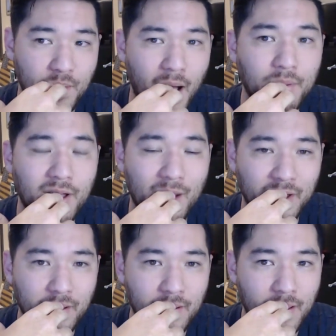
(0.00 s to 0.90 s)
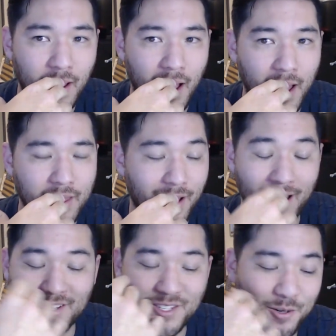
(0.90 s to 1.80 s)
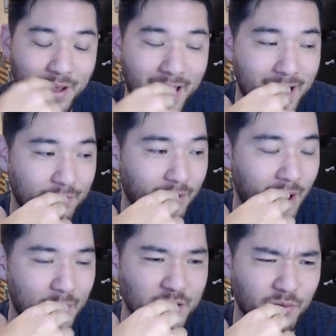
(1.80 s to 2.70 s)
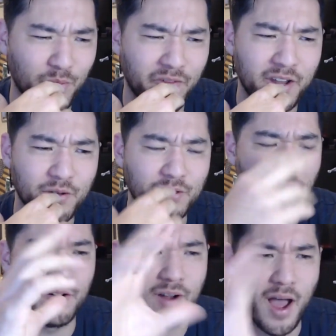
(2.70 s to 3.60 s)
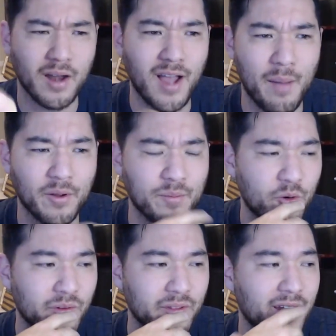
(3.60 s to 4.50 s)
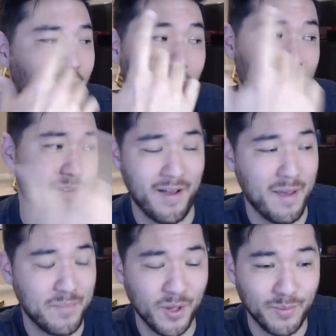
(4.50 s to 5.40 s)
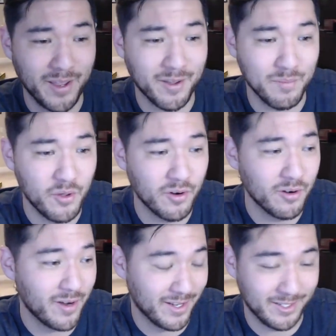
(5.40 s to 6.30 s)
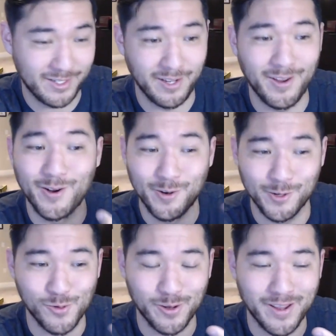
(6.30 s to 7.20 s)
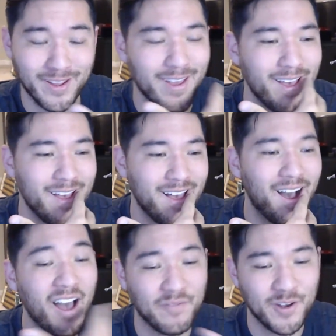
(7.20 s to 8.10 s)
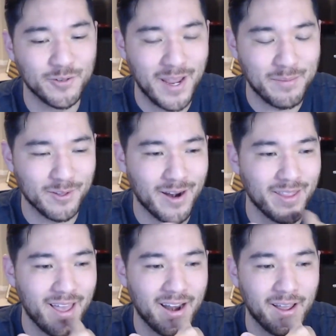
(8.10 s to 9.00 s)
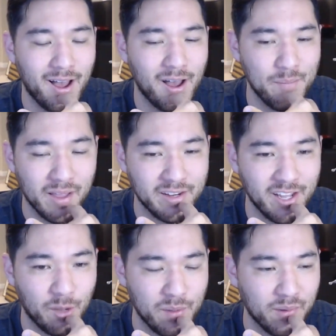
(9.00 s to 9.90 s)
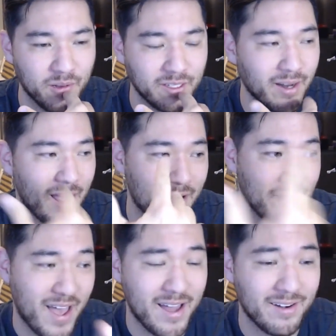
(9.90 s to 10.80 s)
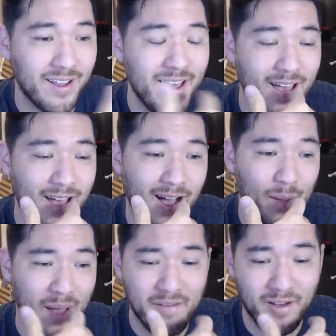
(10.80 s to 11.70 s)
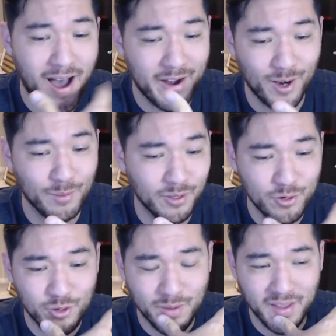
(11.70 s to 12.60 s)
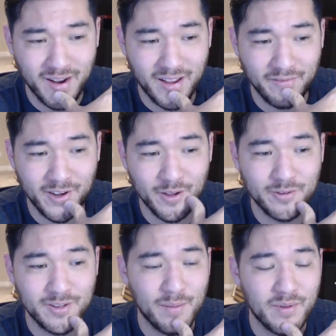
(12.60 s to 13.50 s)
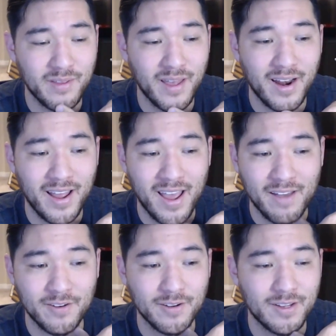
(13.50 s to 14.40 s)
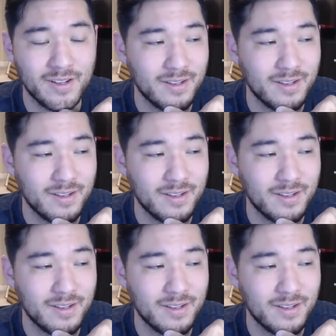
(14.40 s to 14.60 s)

Upcoming, I still have a bunch of videos that are not comic book related. I built my computer and it's sitting here and it's working. I videotaped a lot of that. Melody helped me build it. I have that. I have a hot air balloon trip that I videotaped that I haven't